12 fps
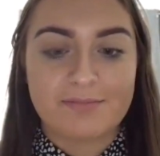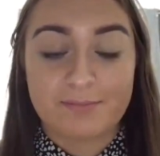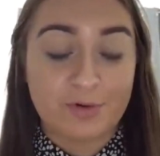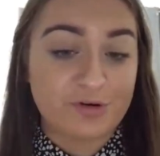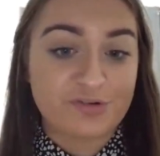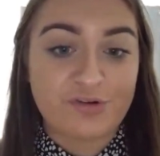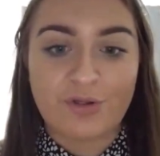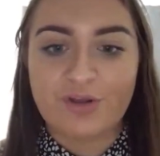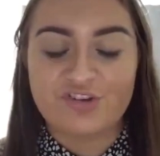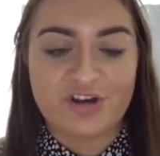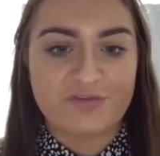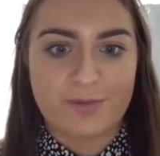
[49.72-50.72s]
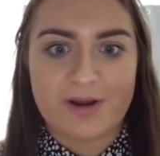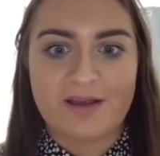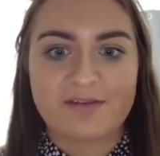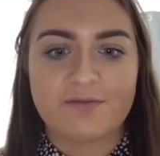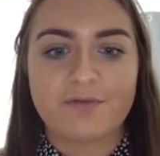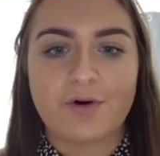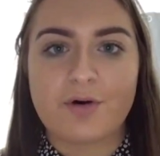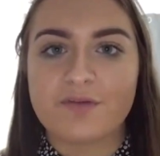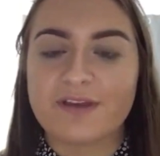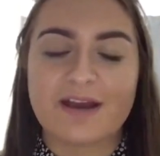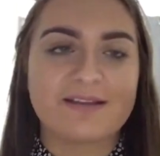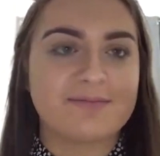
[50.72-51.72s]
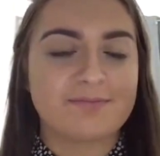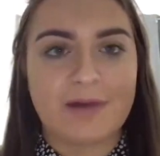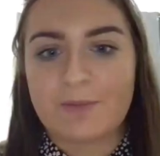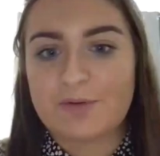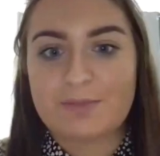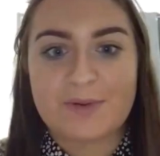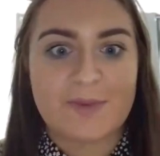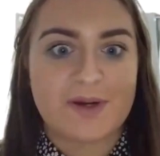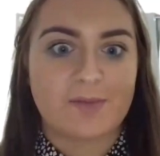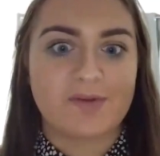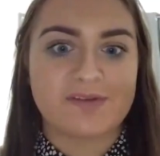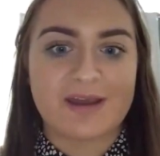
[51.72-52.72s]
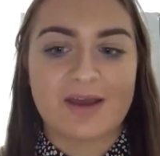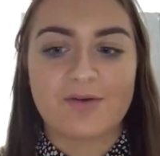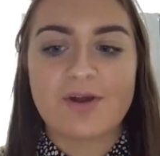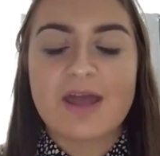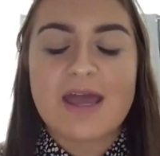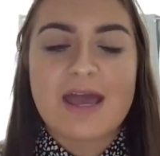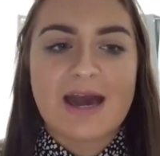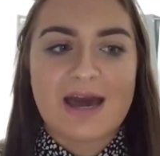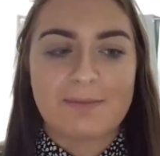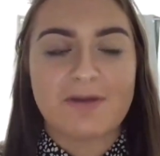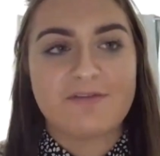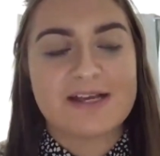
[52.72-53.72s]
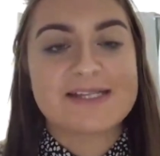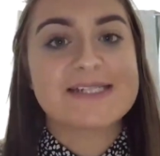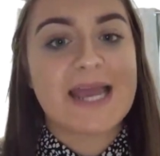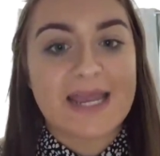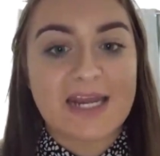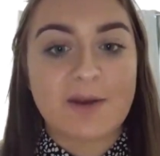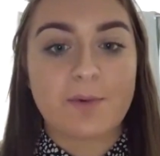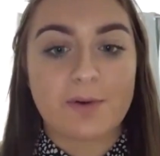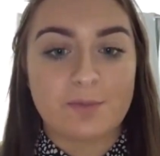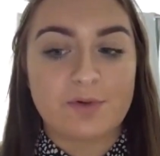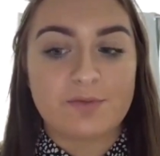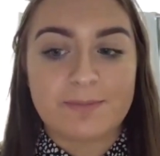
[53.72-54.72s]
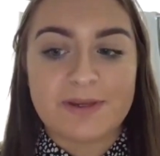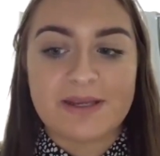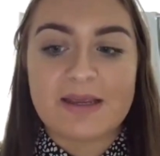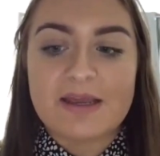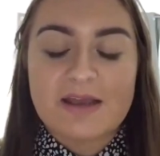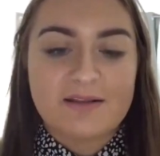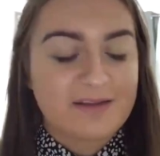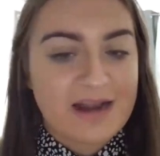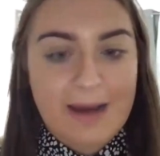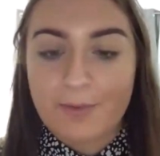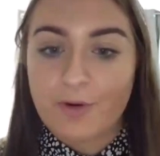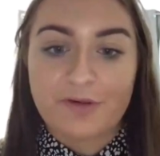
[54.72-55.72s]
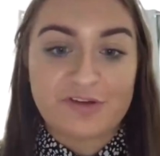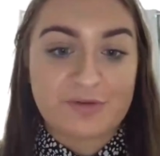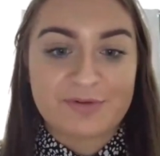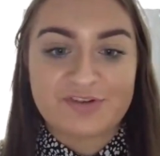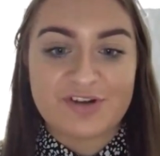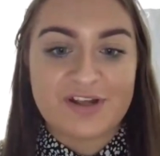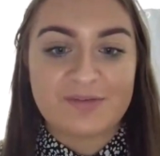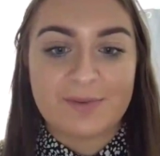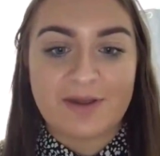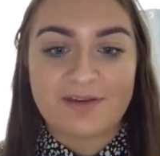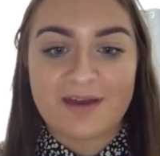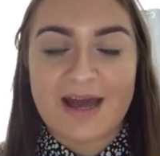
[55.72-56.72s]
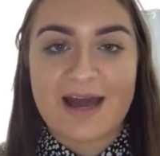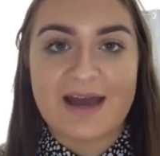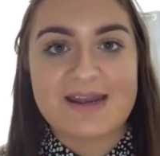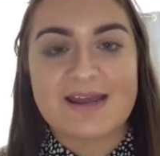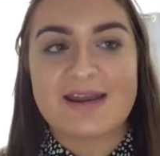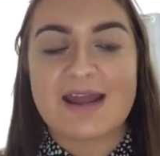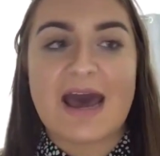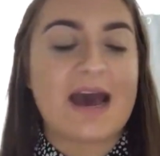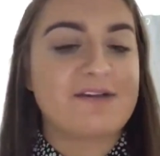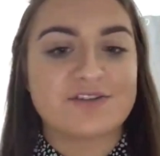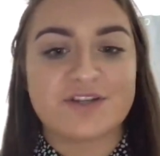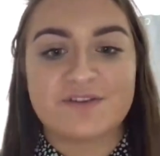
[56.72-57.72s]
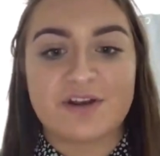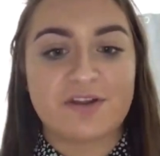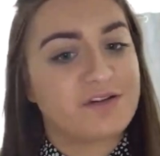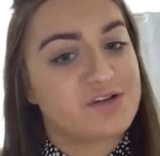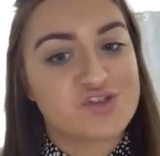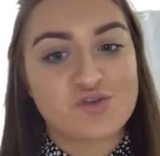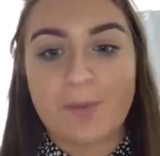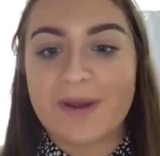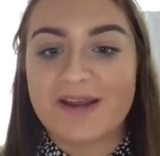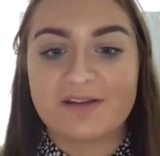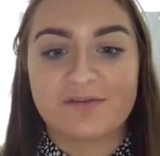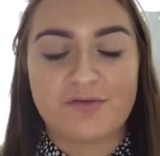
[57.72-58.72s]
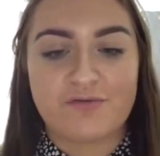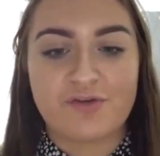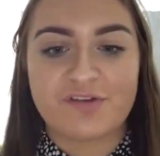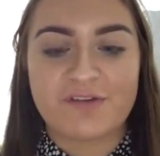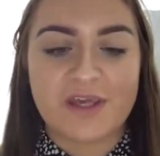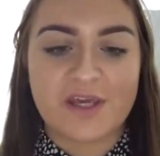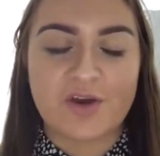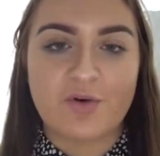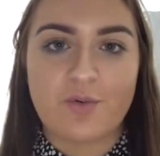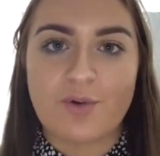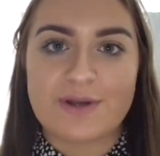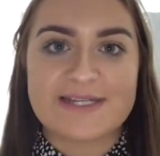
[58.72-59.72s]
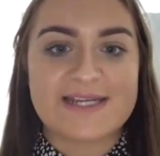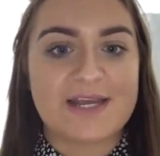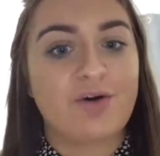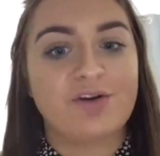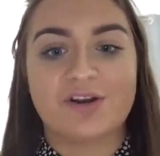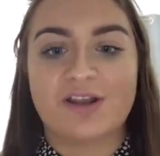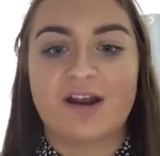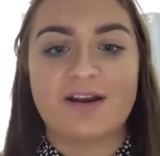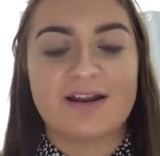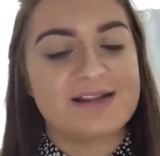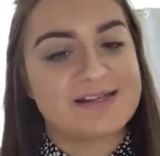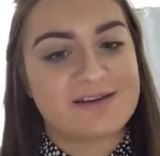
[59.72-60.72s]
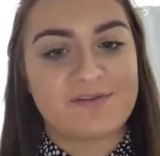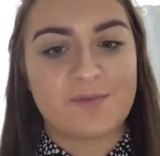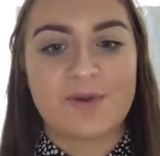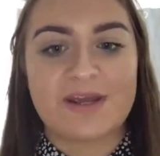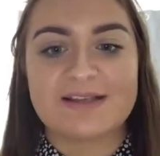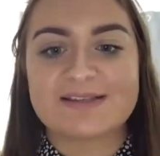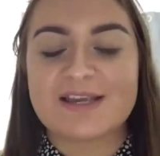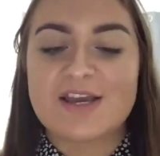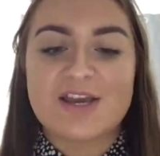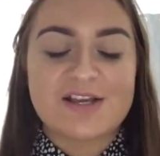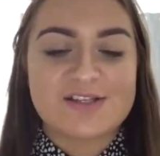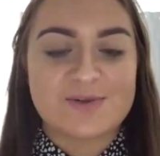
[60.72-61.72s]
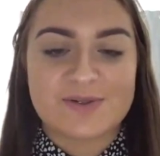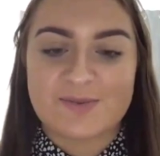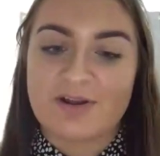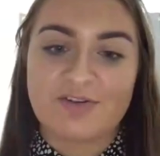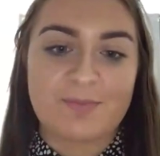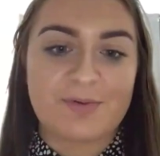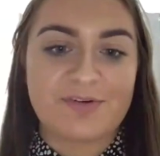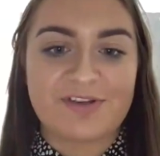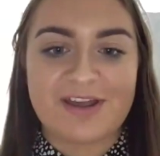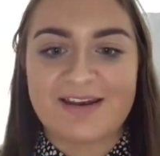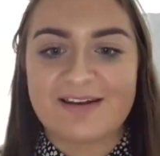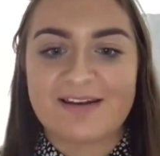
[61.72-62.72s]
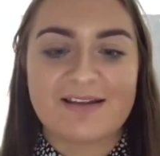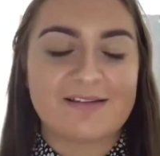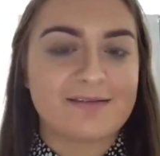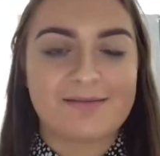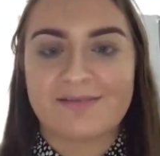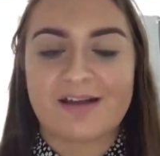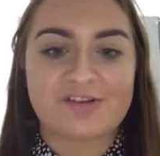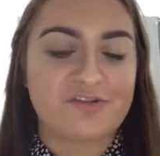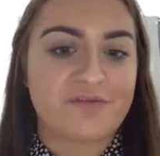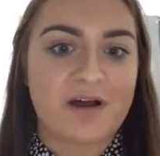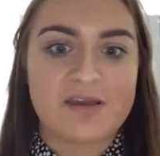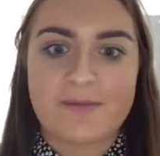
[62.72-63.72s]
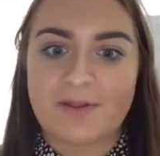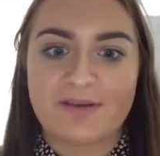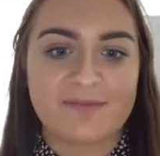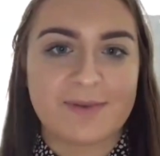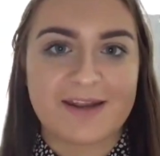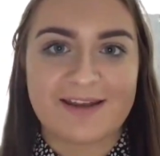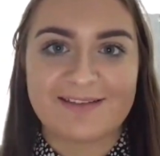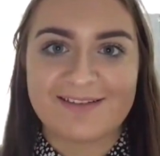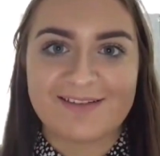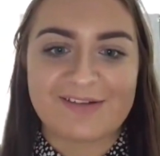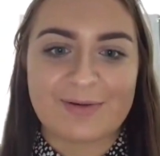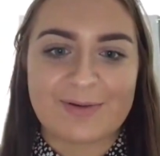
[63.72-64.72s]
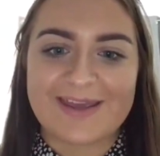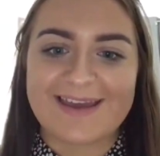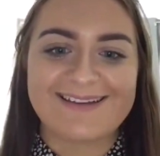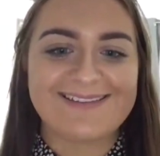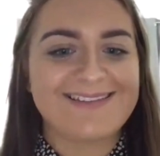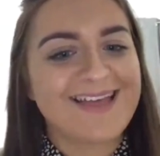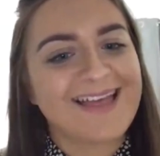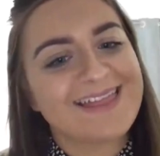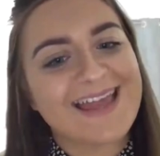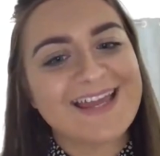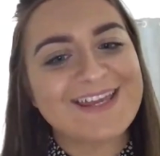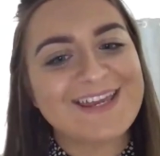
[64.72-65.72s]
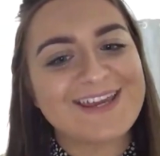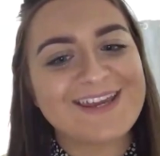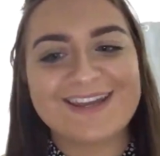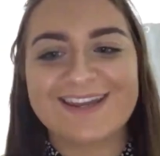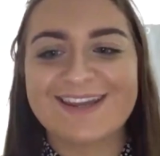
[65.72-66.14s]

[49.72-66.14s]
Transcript: Borders College and everyone else involved, I wouldn't be where I was now. And my advice to anyone would be grab all these opportunities while you can, and after you've done it, there's so many different routes that you can go and take all your learning in different ways. So it's 100% such a valuable experience. So yeah, thank you.